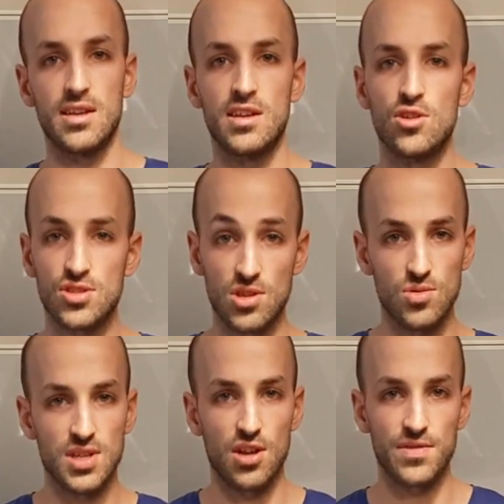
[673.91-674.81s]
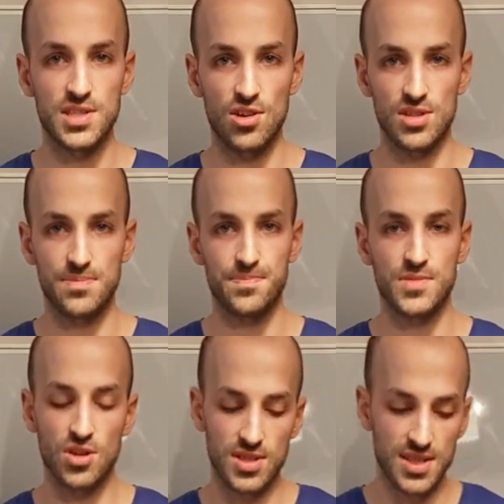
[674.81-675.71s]
you also lose a lot of salts,
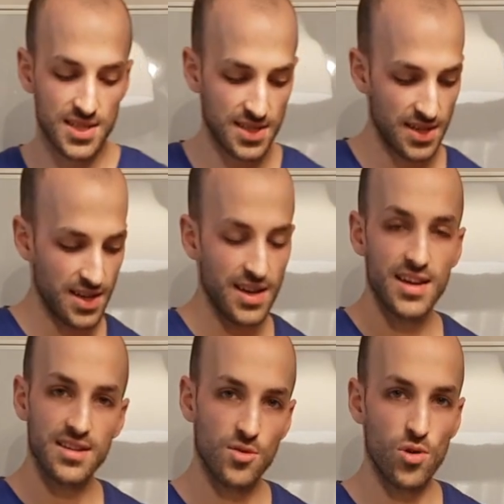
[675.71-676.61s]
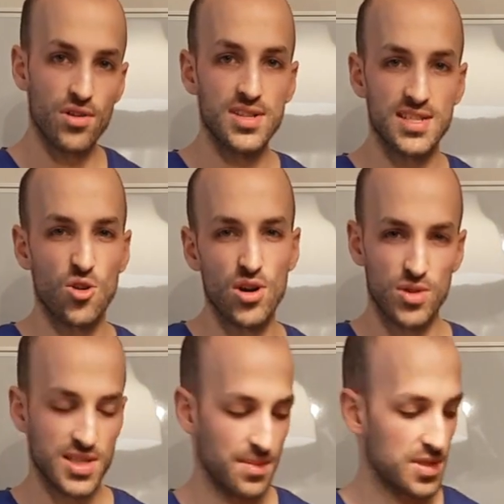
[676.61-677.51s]
because the water is stored
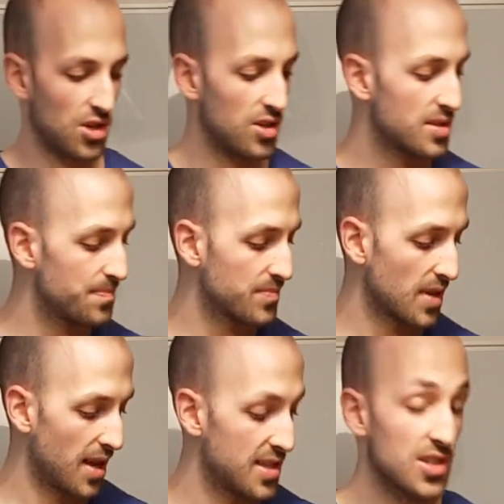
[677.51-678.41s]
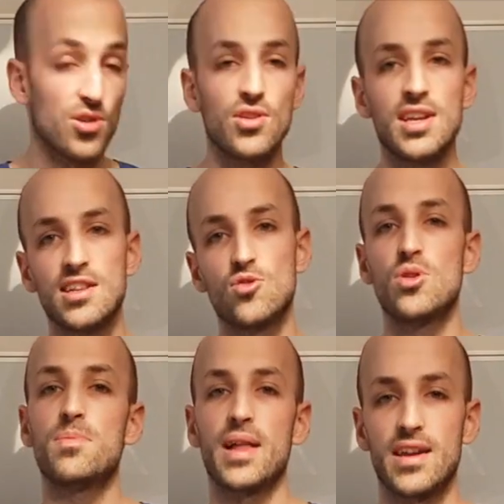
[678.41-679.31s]
with some salts. So you need to
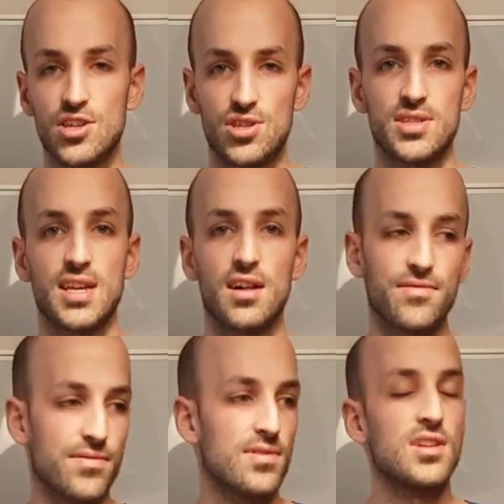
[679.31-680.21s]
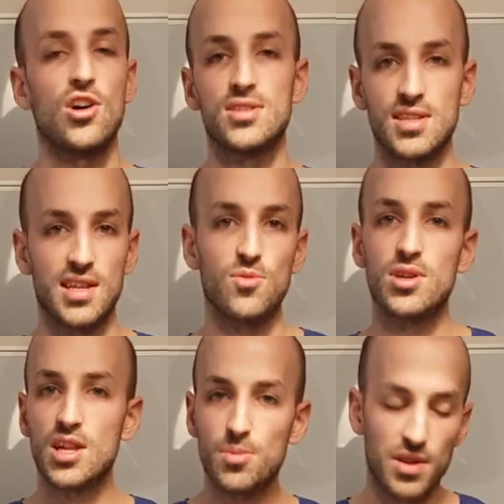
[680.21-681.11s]
replenish yourself constantly with
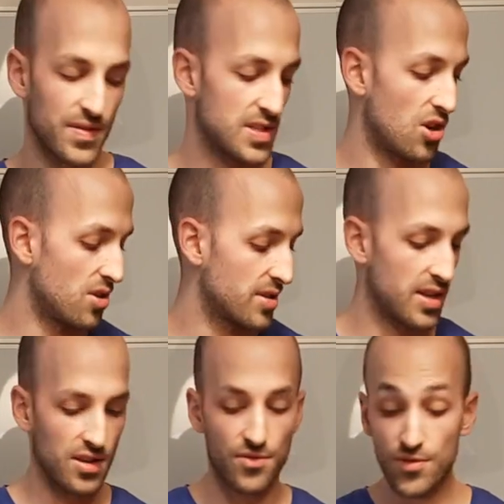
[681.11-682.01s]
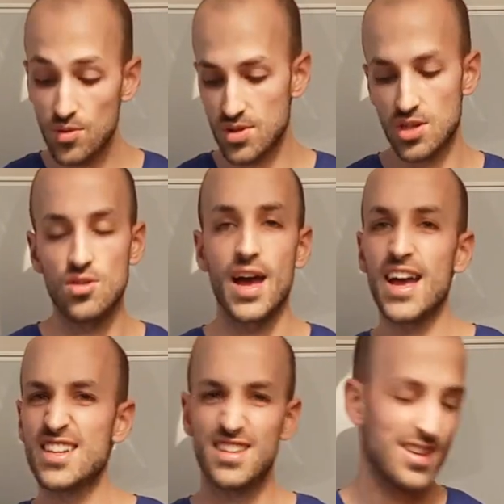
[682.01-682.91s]
a little bit of salt in your food. So
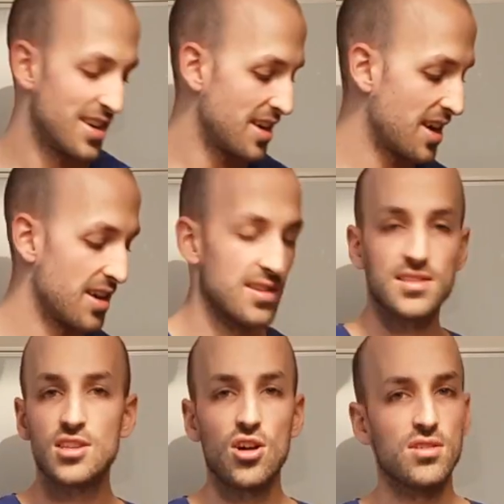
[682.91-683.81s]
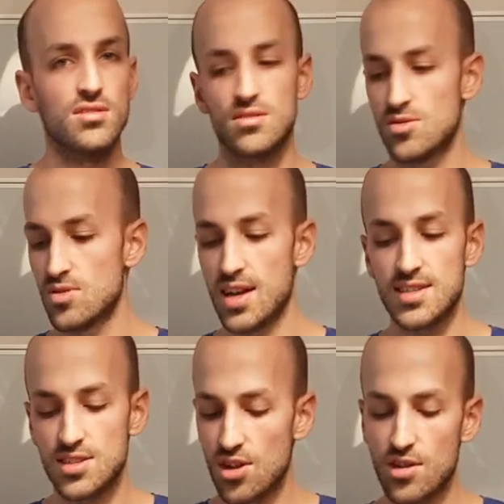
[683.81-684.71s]
add salt
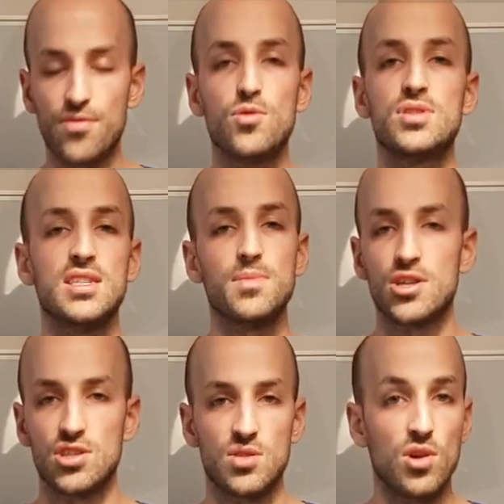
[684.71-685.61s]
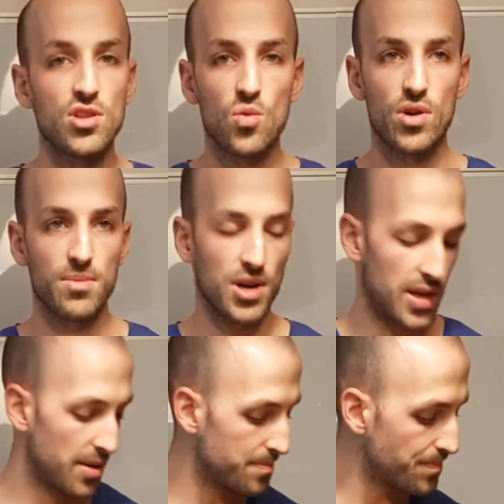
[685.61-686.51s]
your foods as much as you want. Don't worry about
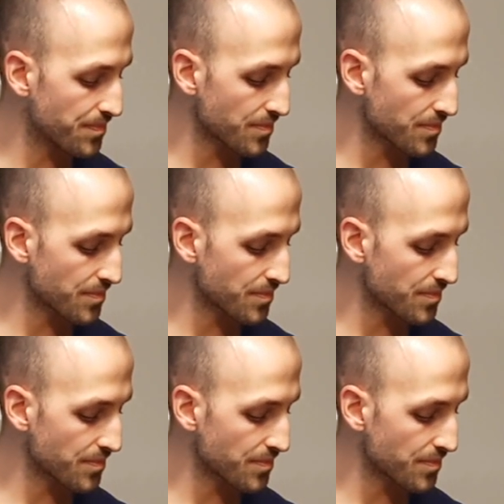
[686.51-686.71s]
that.